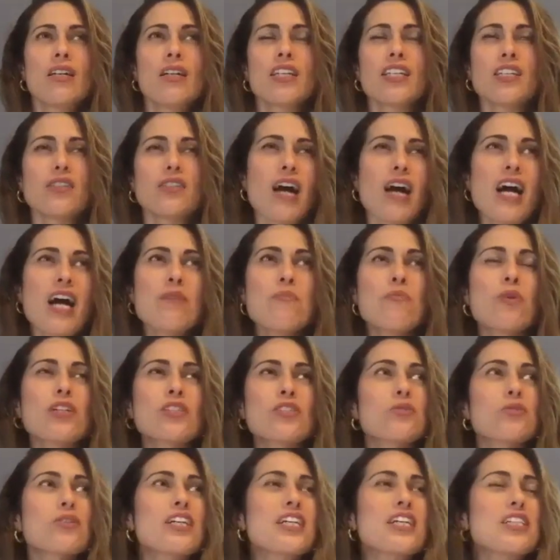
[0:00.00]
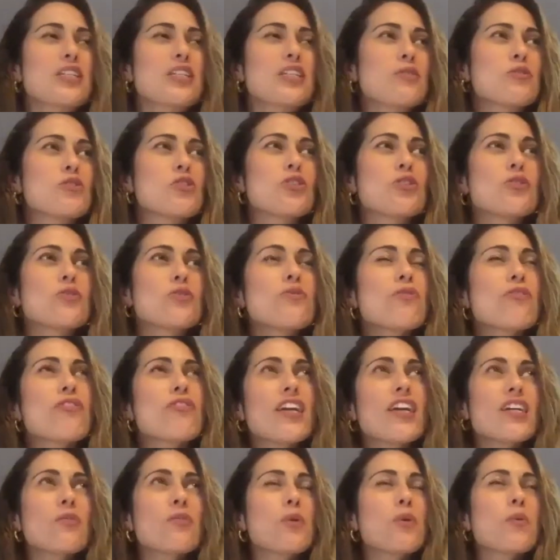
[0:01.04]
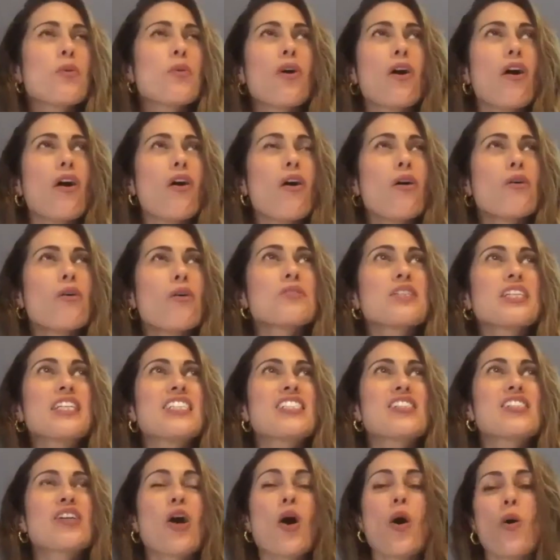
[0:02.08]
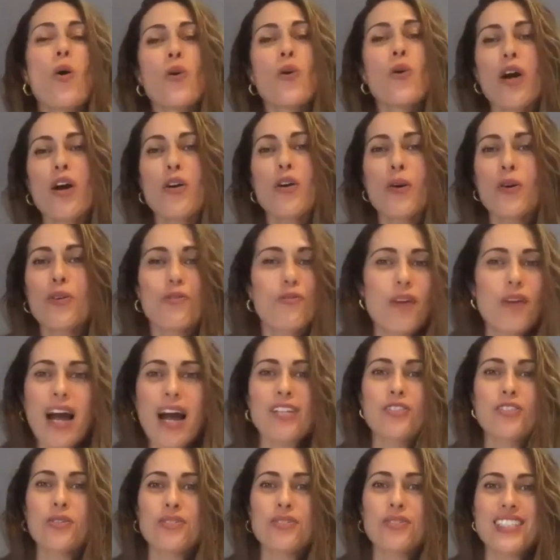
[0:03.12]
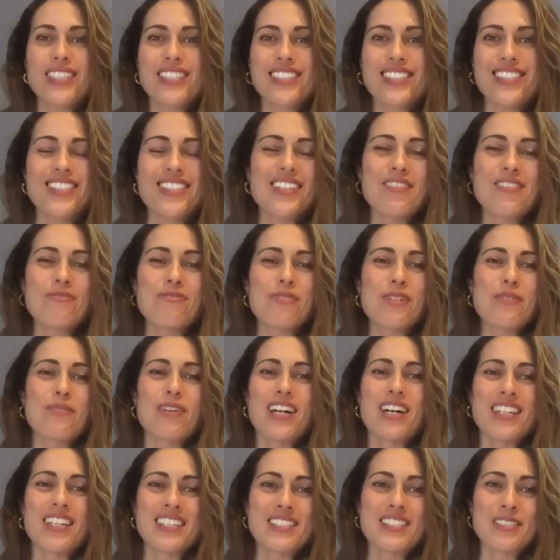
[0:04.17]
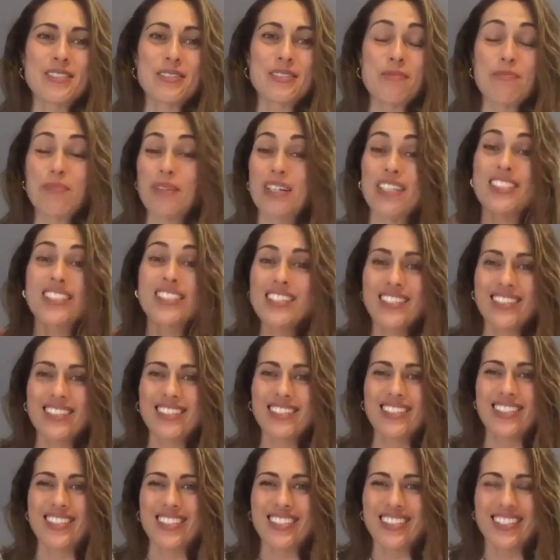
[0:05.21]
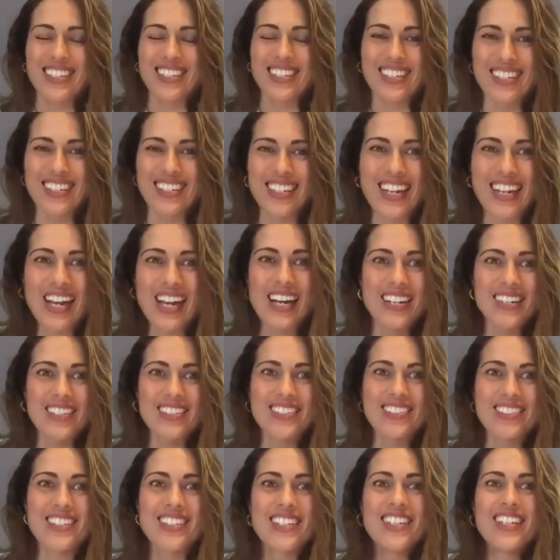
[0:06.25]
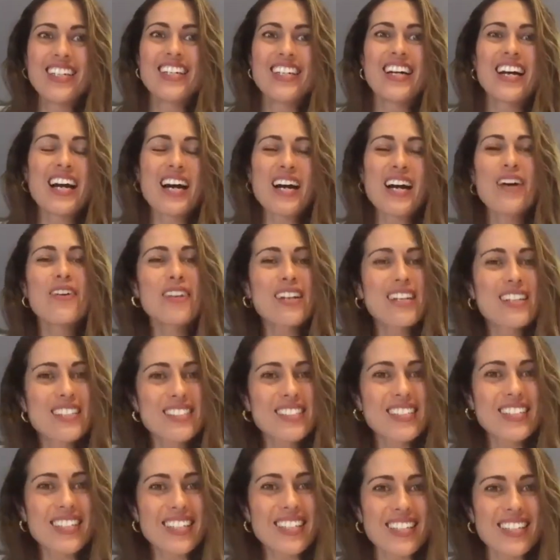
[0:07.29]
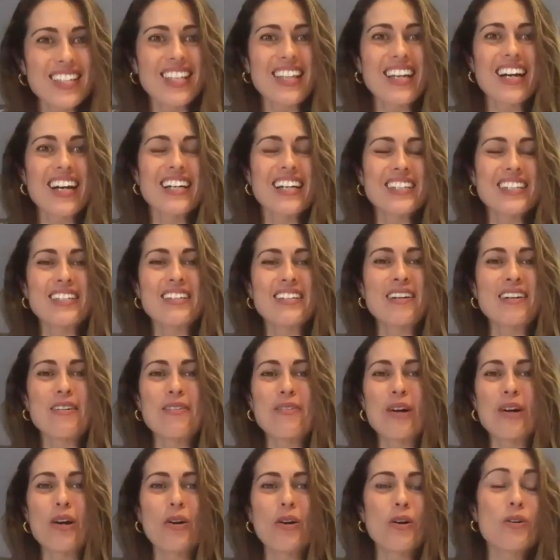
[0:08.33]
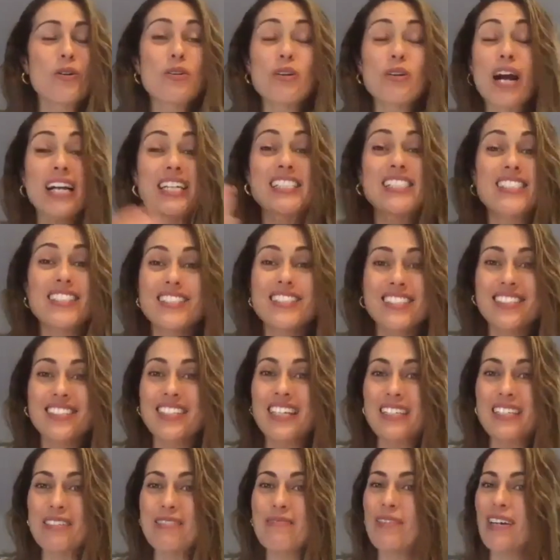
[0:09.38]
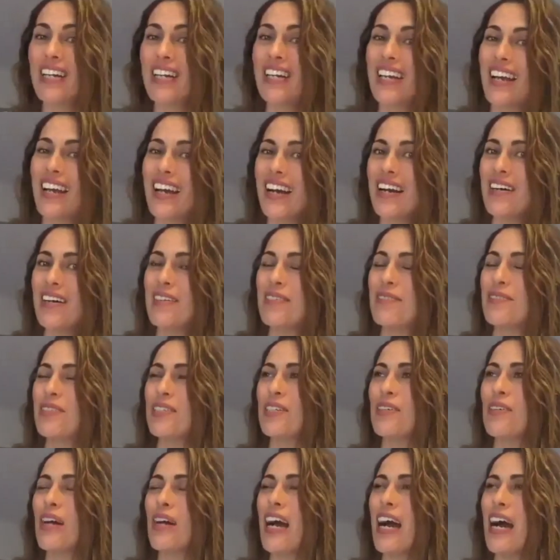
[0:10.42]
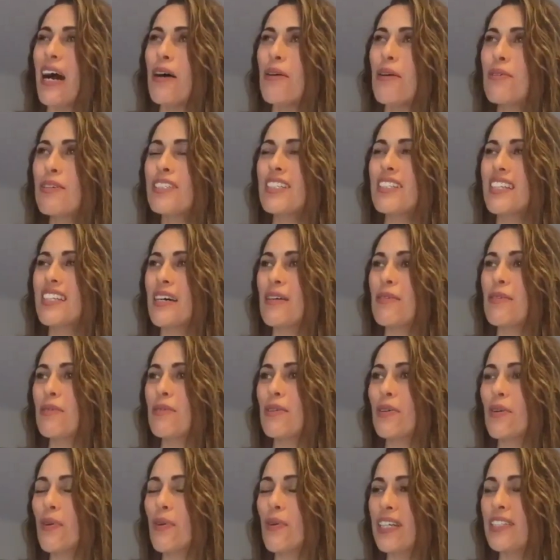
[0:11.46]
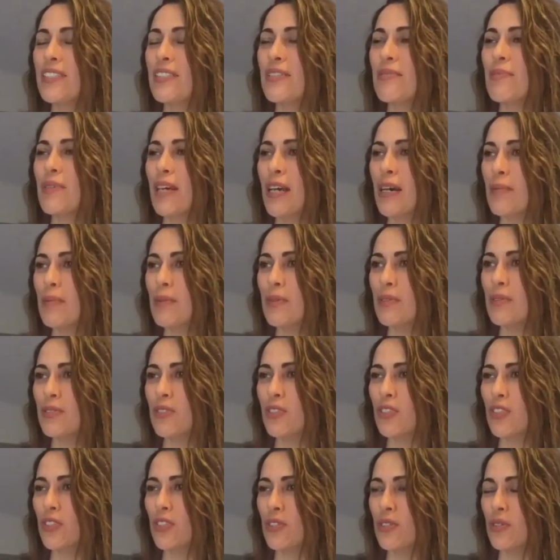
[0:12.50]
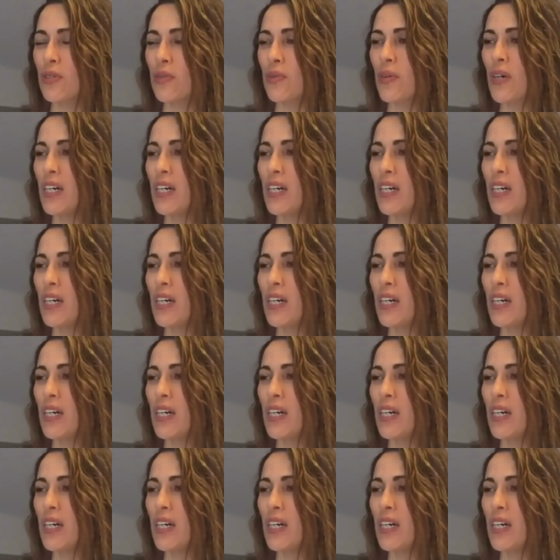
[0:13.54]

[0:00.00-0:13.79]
I'm wondering, do you think we will all need to own our own factories if we want to do business? Like how is it that, or ideas that you might have, how is it that we're going to be able to,